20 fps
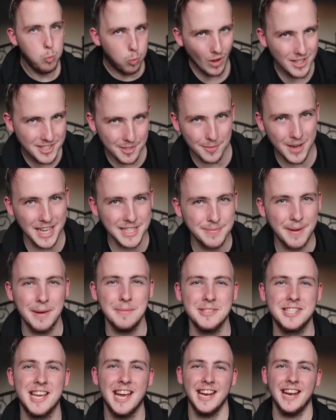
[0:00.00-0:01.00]
What's up guys, my name
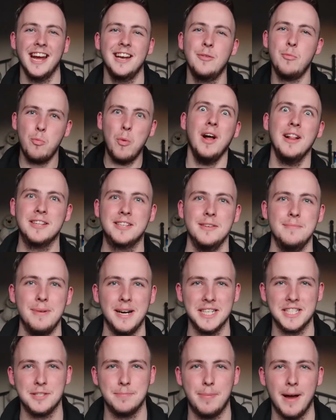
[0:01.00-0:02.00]
is K nine and welcome back to the